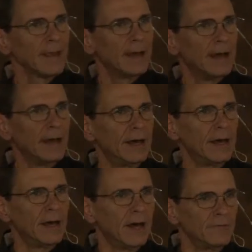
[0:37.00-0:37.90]

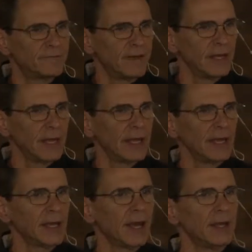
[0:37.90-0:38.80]
of
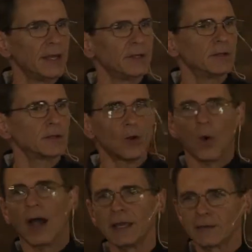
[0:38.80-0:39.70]
feeling I didn't
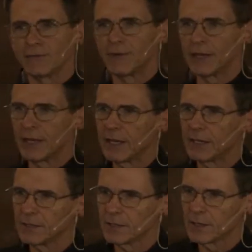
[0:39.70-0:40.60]
quite fit
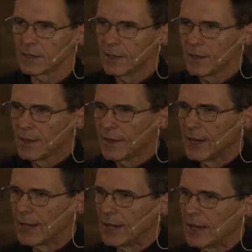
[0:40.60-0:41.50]
in,
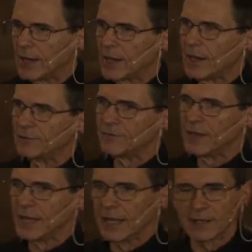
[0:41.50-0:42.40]
of
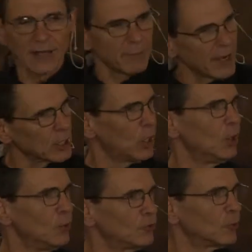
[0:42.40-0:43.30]
feeling that my
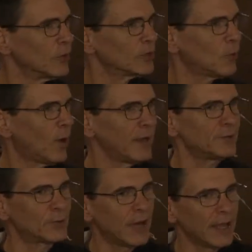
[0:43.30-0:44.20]
clothes weren't quite
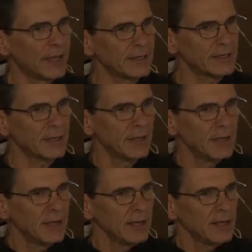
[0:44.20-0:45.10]
right,
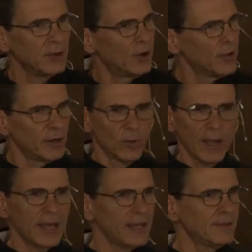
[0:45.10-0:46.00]
in a
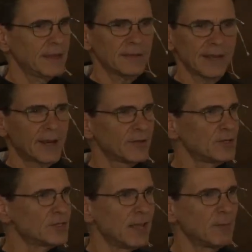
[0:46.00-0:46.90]
way that they're the
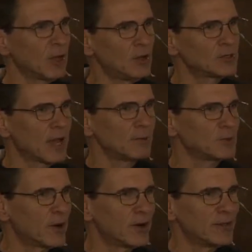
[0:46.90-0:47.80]
same clothes I was
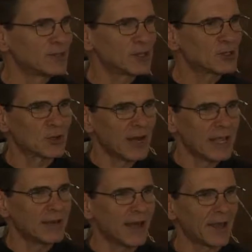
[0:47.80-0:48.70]
wearing in the 6th
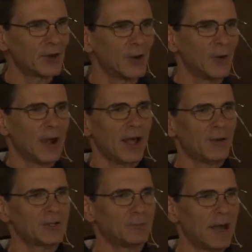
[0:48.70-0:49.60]
grade. I don't know how
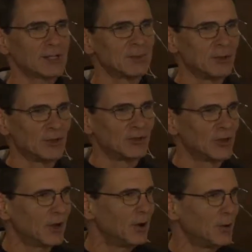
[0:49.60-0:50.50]
it's possible to
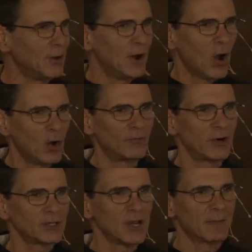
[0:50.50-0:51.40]
go over
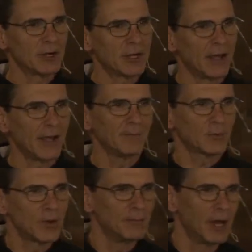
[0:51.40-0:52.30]
a summertime,
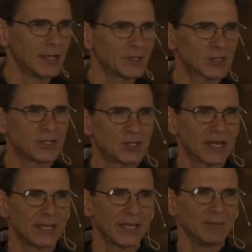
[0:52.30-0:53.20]
3 months, and
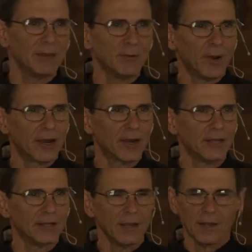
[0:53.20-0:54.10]
suddenly be
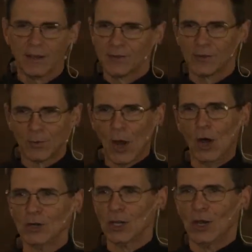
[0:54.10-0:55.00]
wearing the
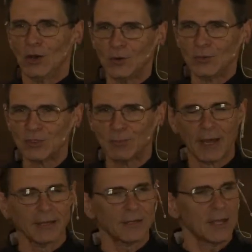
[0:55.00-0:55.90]
wrong clothes.
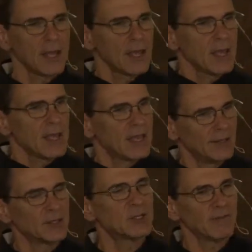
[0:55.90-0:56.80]
But in
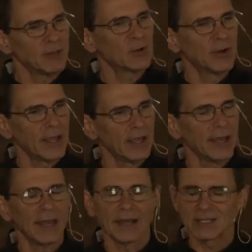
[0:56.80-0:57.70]
the 7th grade,
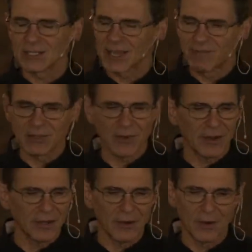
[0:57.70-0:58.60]
and as a 7th grade,
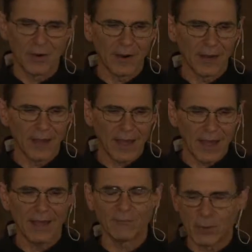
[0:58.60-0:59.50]
I
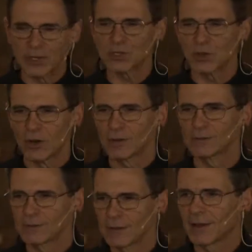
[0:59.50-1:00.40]
have pretty
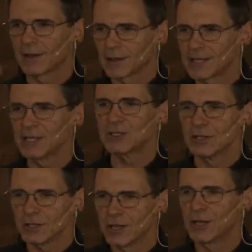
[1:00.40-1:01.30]
strong, decent
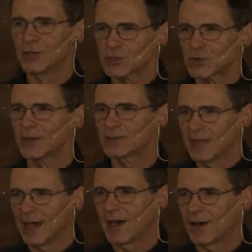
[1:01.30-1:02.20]
ego strength
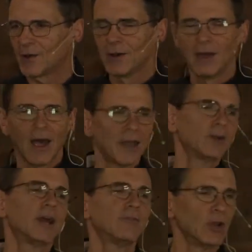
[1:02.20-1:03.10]
now. I don't
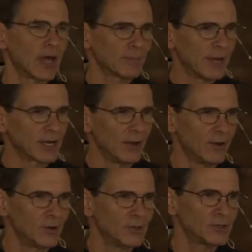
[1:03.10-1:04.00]
care if you like my
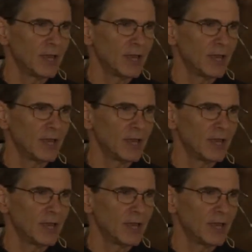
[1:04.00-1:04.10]
clothes.